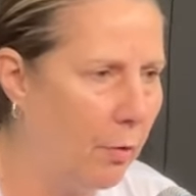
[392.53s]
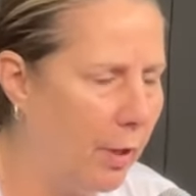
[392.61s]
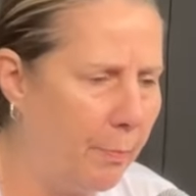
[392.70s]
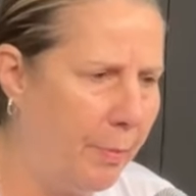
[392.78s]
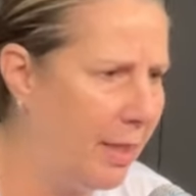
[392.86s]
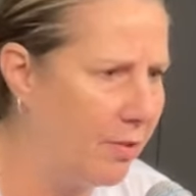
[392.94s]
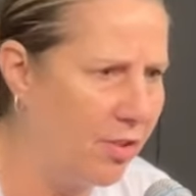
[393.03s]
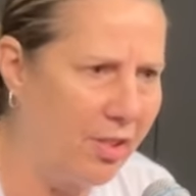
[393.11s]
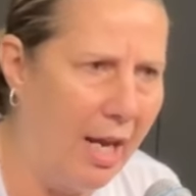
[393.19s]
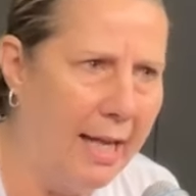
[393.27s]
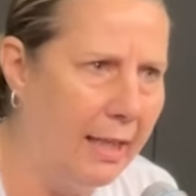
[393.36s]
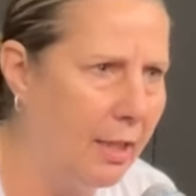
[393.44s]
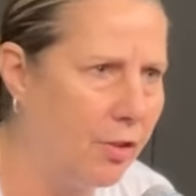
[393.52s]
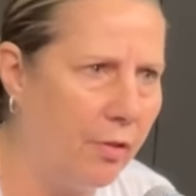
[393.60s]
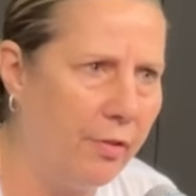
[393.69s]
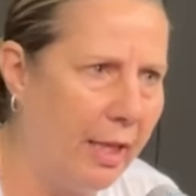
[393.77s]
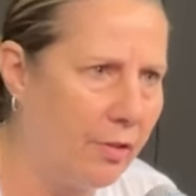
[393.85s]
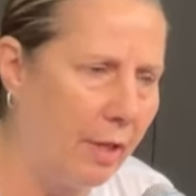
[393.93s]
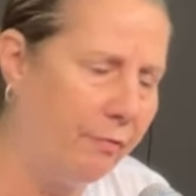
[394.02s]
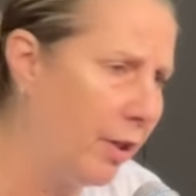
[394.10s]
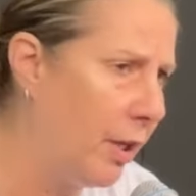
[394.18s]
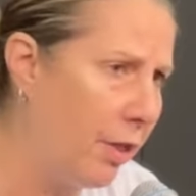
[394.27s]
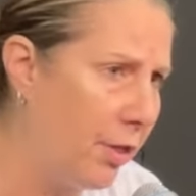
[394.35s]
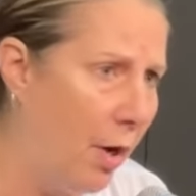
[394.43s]
it could be at signage and things like
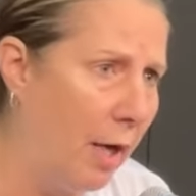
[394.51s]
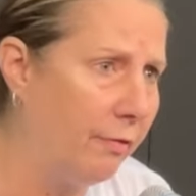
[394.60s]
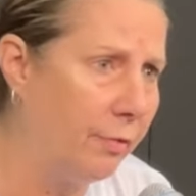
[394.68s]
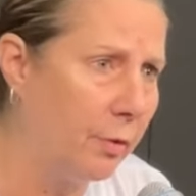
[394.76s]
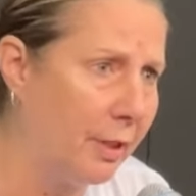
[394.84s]
very thoughtful,